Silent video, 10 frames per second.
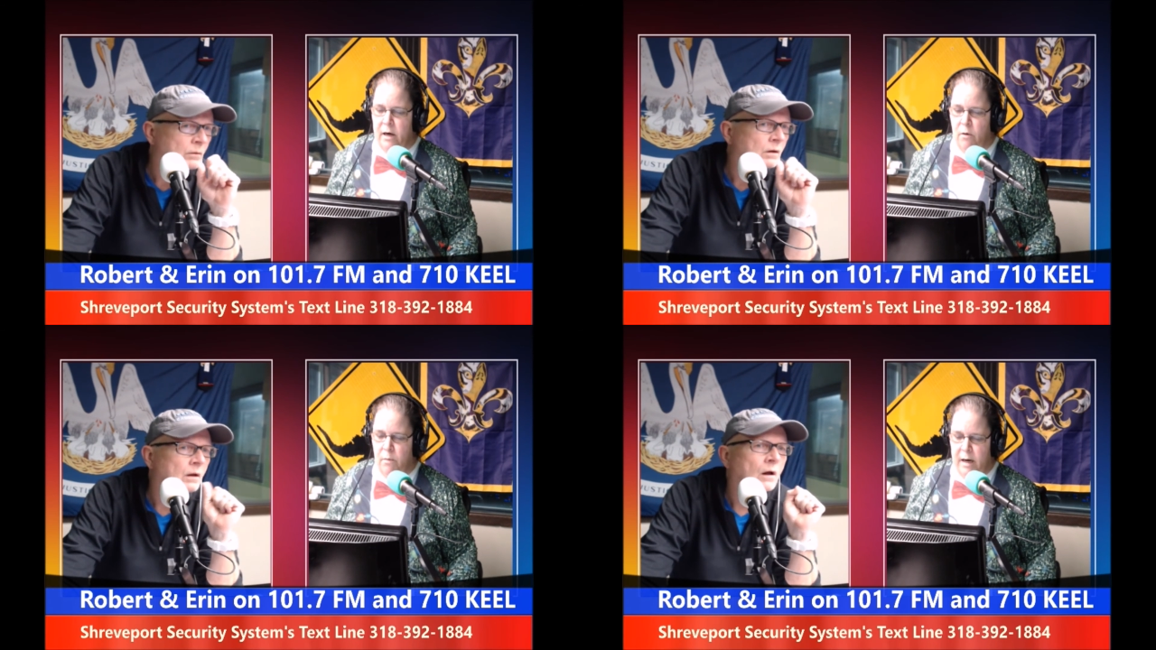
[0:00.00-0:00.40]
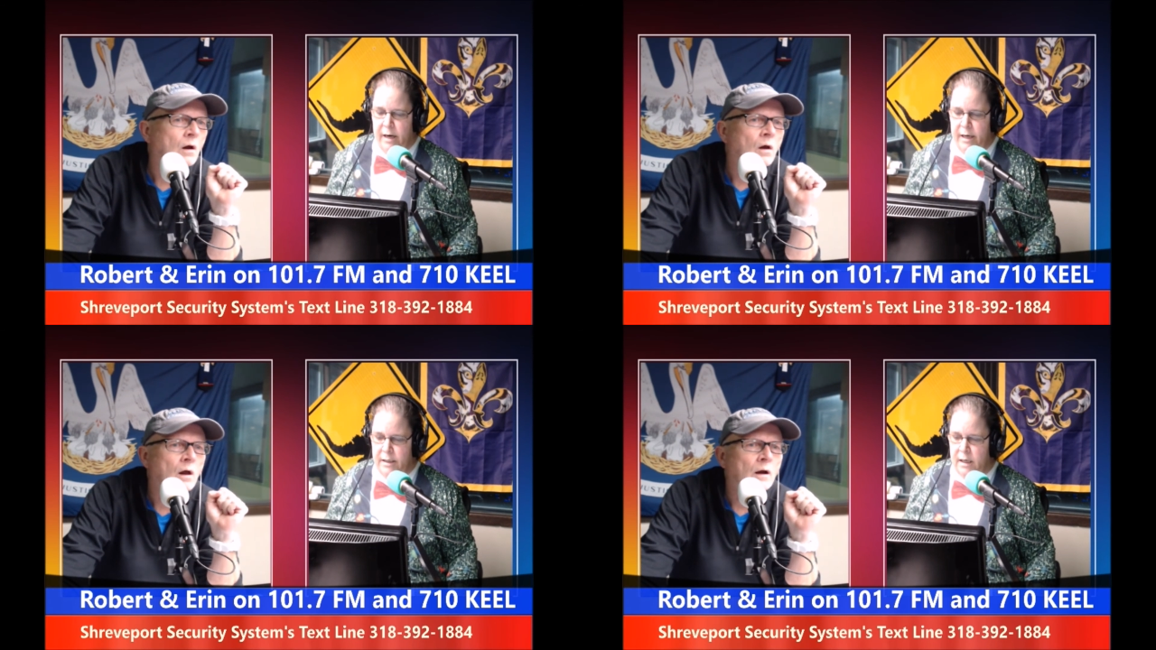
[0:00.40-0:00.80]
Speaker 1: don't
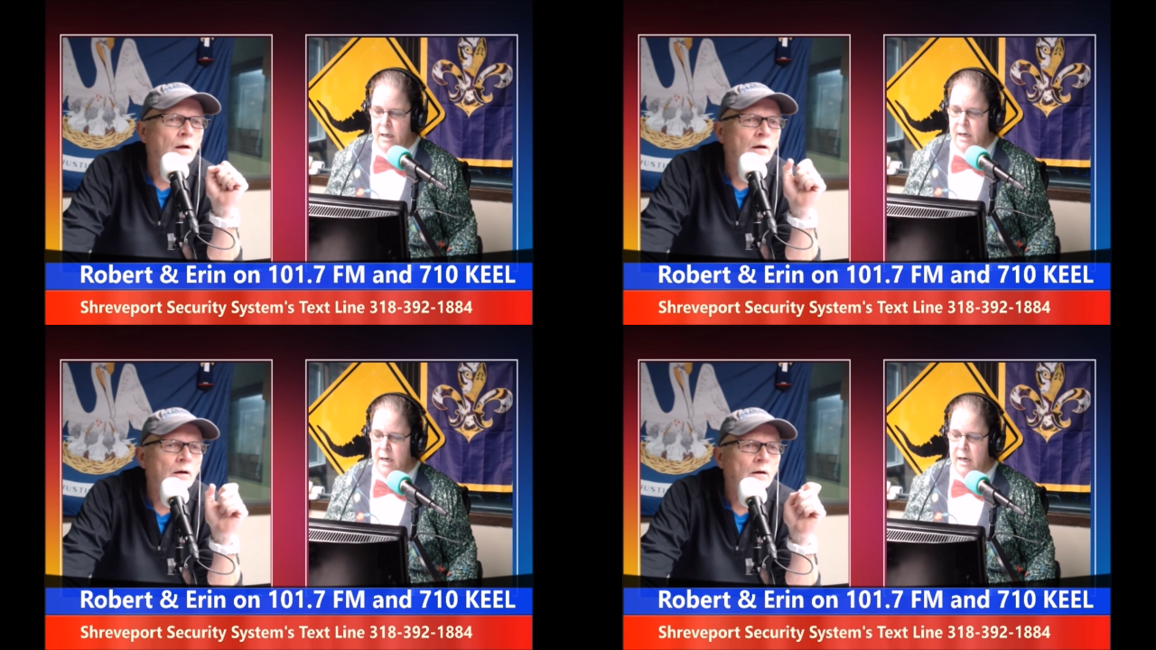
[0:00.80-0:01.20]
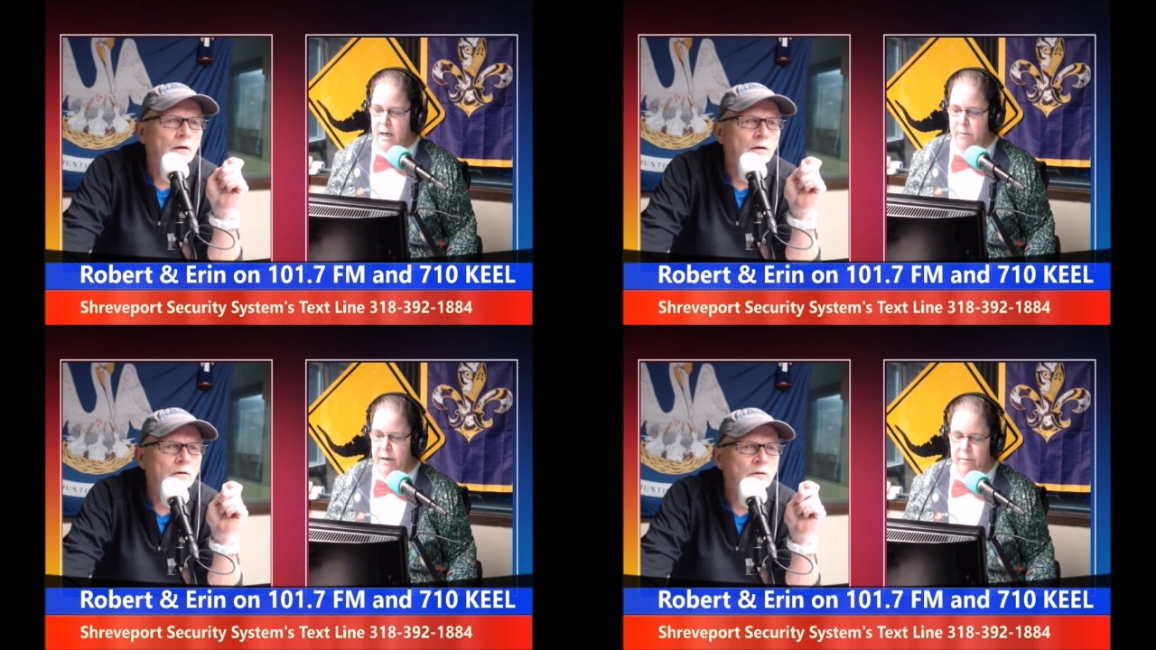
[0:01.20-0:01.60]
mind.
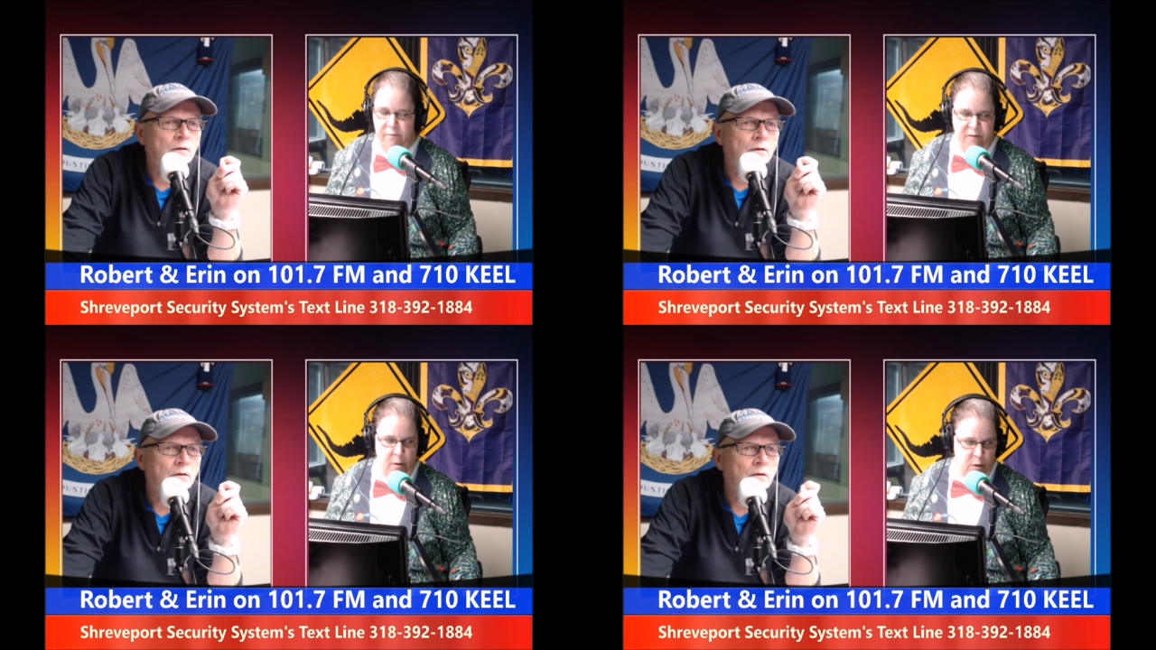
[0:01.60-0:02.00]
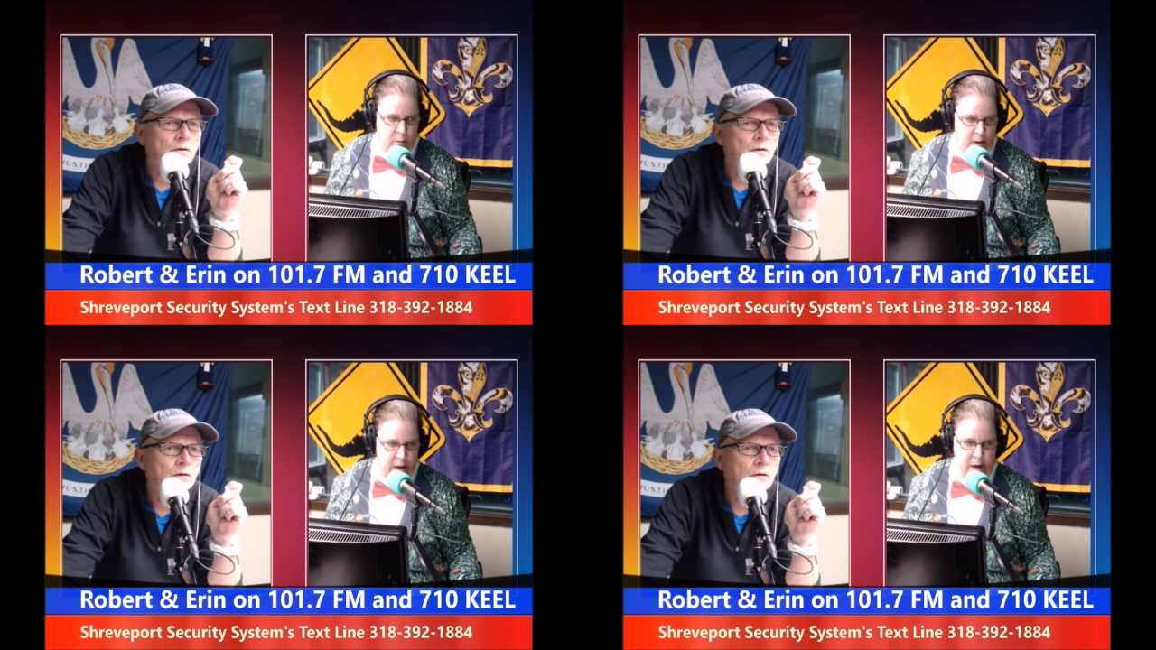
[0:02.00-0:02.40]
Uh, but folks
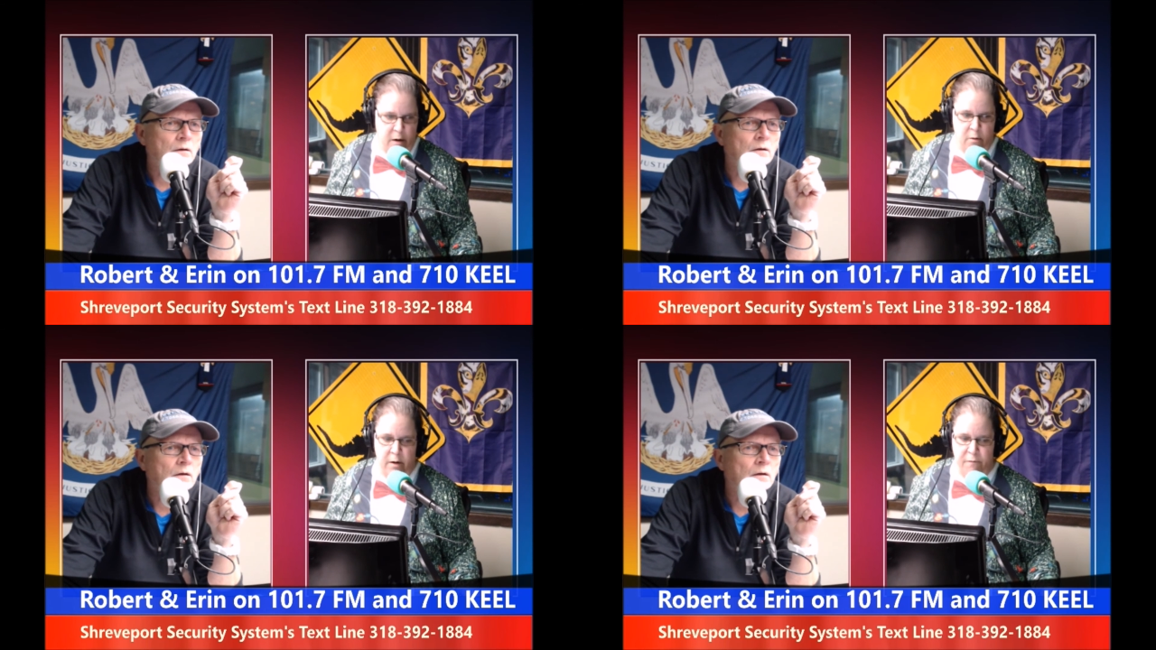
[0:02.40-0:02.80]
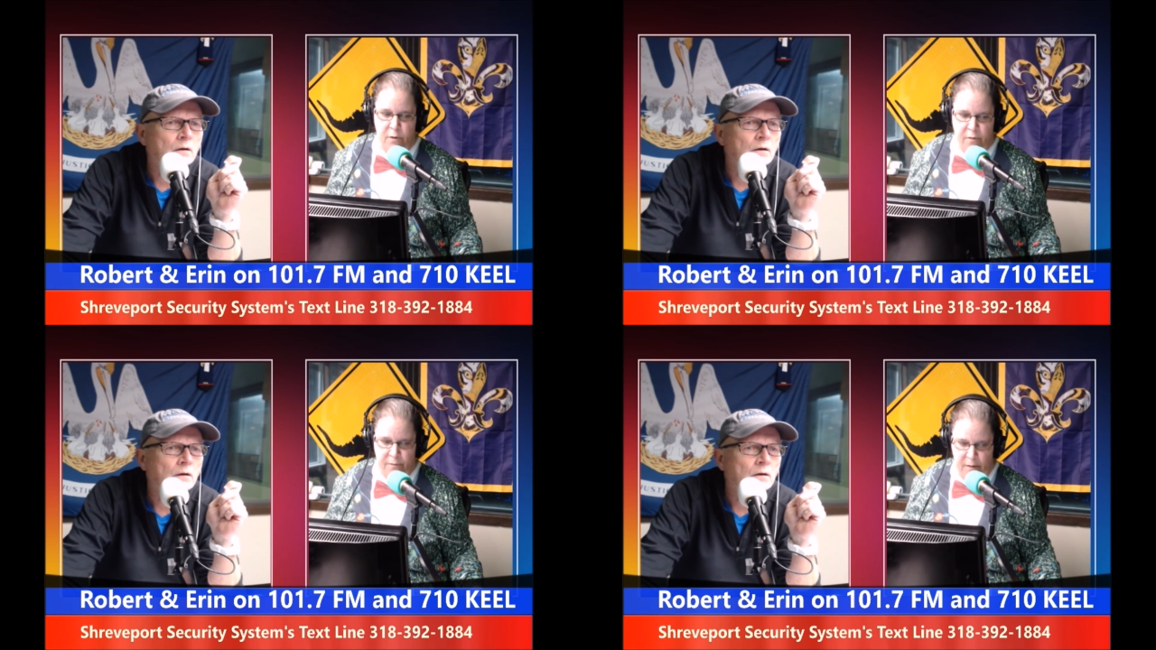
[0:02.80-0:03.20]
want to know if
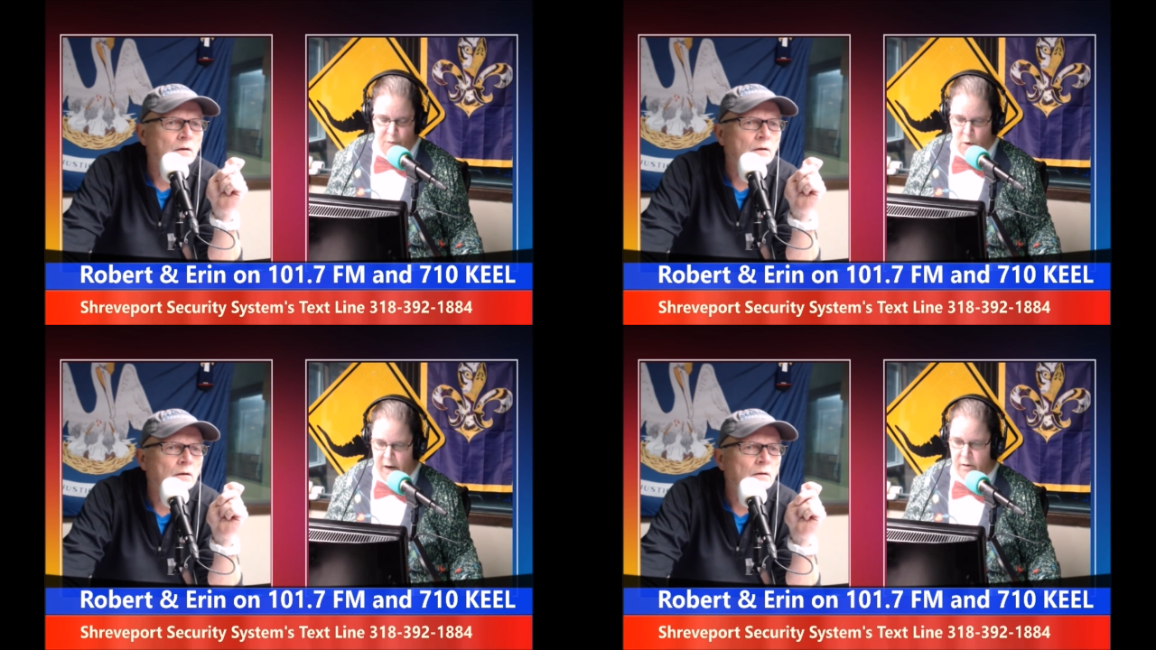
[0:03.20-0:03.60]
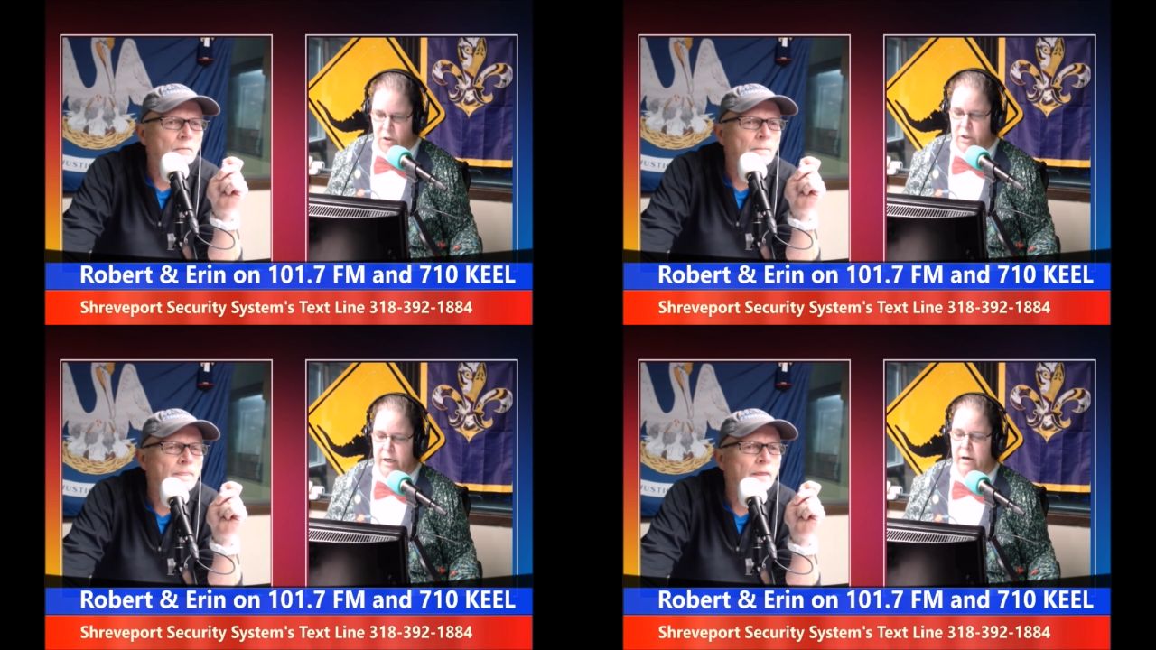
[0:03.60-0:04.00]
you're if you care to
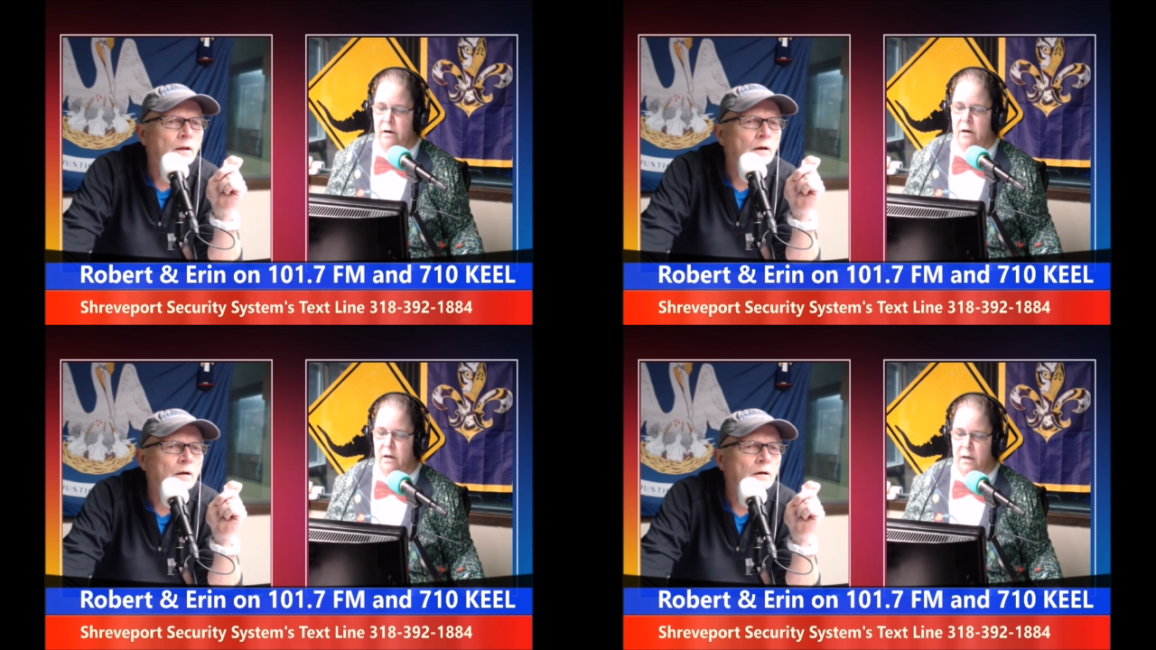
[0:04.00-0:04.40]
share